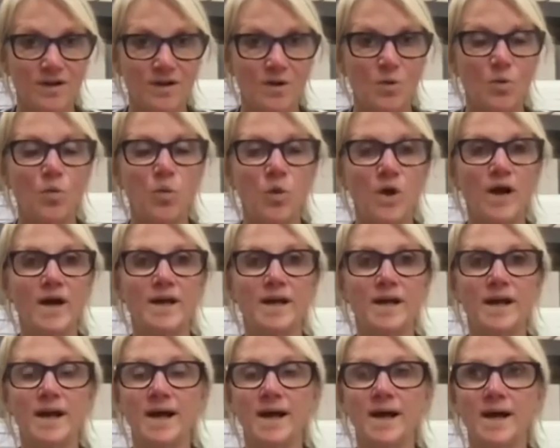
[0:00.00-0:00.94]
what
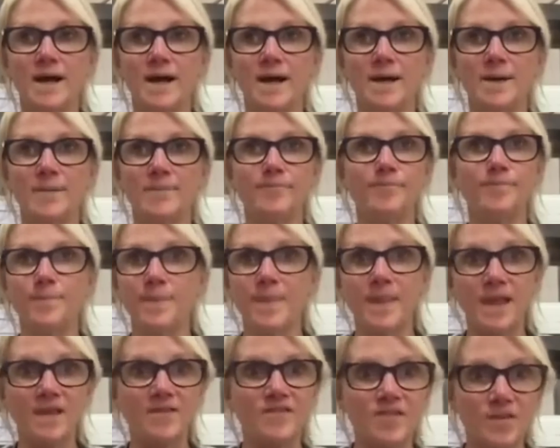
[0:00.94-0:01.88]

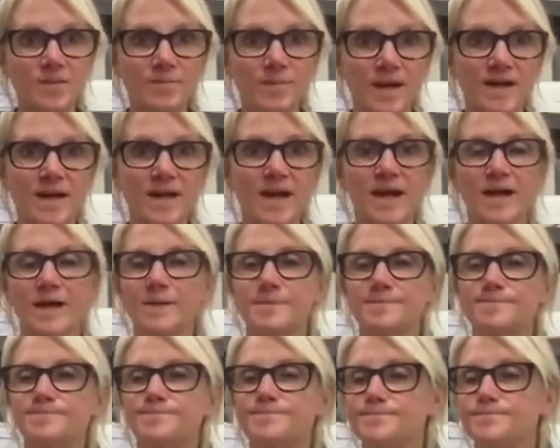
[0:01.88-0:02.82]
is in my neck.
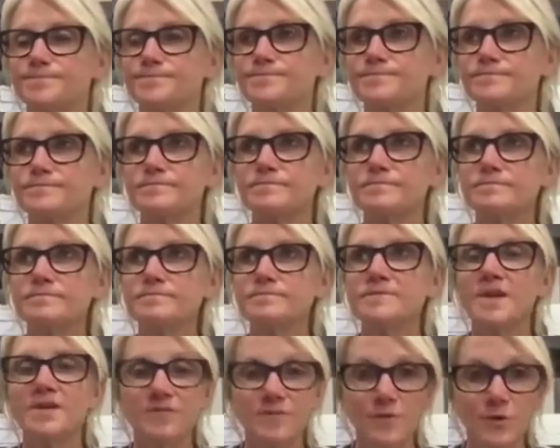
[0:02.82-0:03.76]

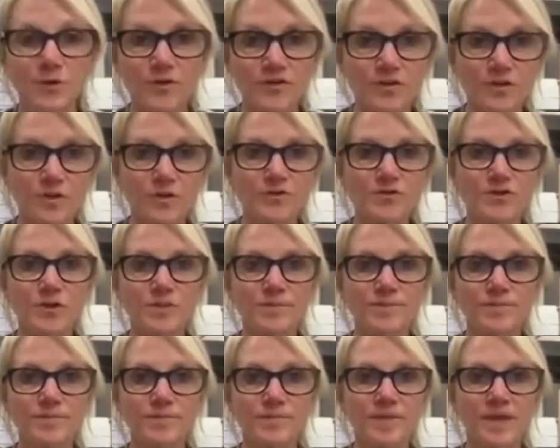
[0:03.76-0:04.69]
Full
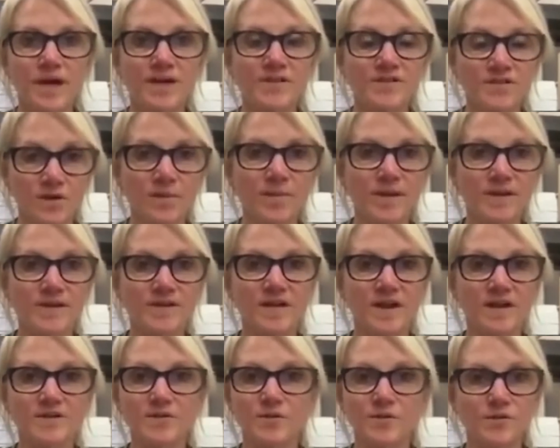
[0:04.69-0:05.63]
disclosure, I saw my
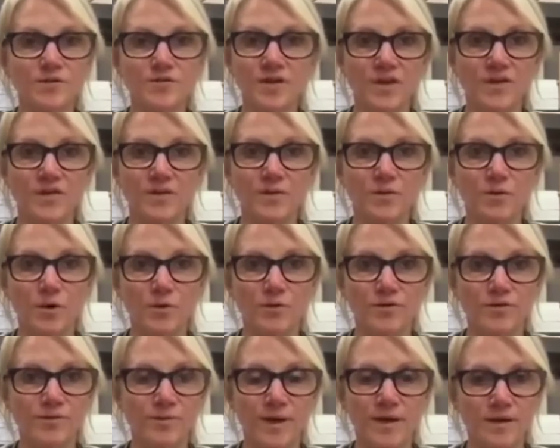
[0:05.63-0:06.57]
doctor. There's nothing wrong
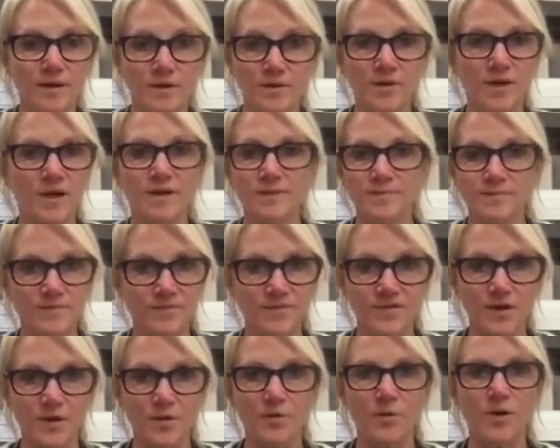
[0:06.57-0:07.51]
with me, okay?
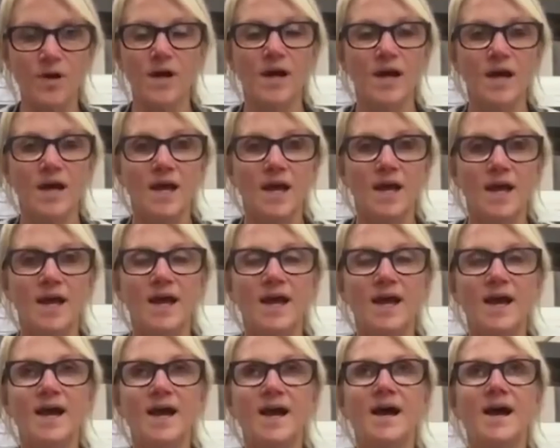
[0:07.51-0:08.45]
So
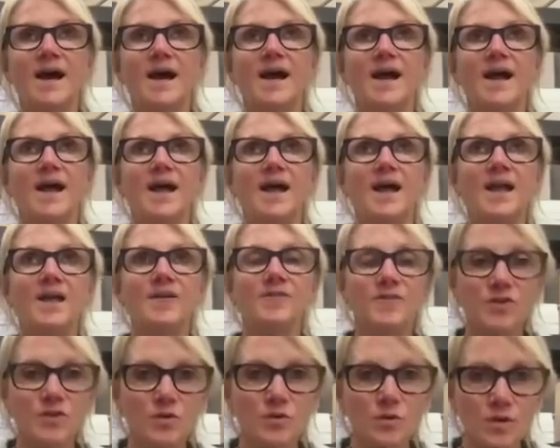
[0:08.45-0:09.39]
if
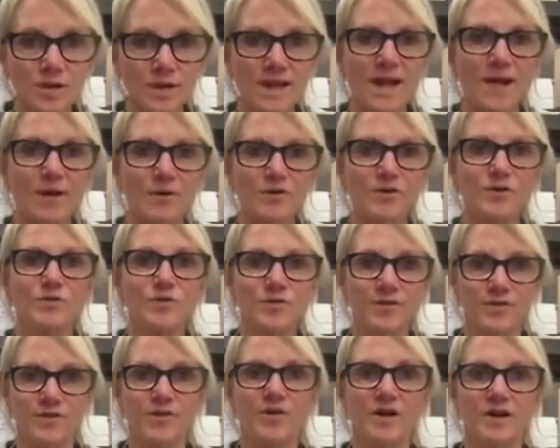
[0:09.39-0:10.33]
you allow your
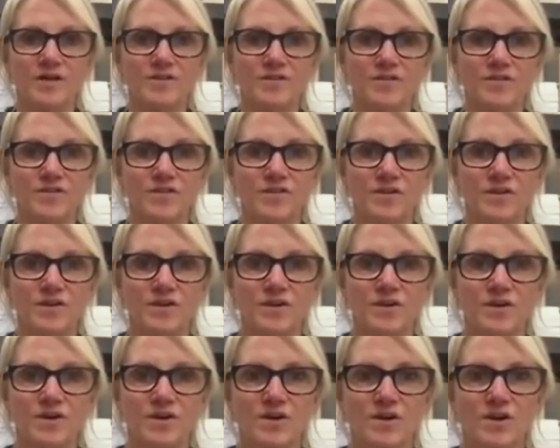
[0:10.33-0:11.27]
thoughts
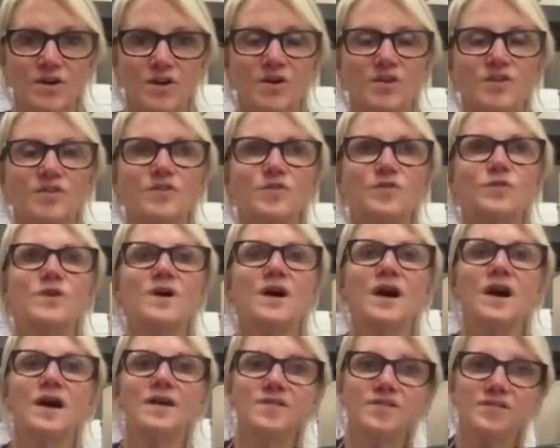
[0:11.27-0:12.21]
to
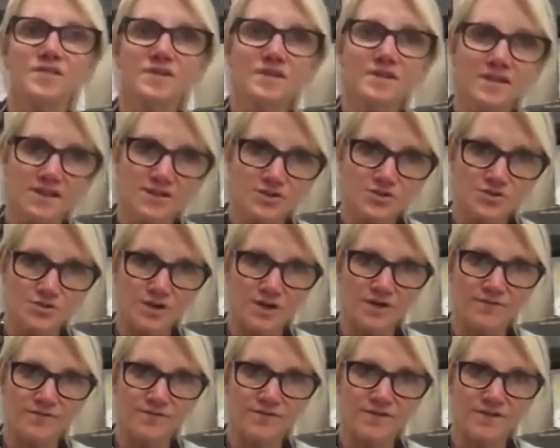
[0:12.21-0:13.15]
constantly
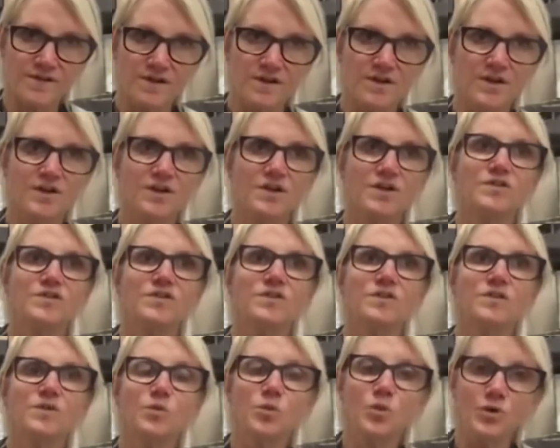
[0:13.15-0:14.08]
drift to
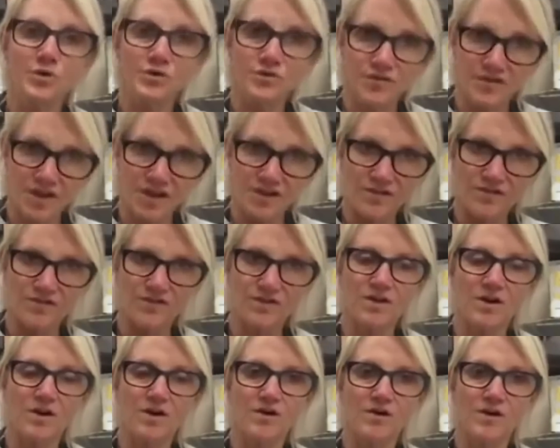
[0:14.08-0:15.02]
the worst case
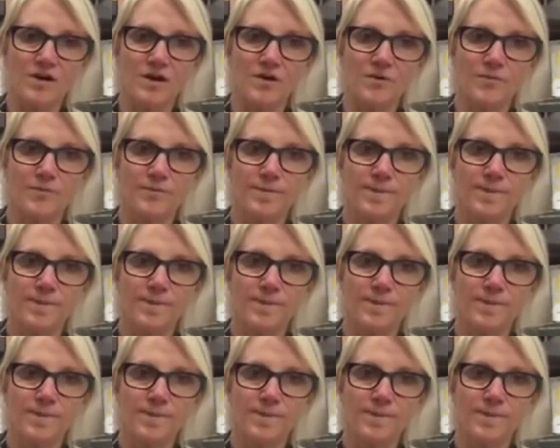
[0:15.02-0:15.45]
scenario,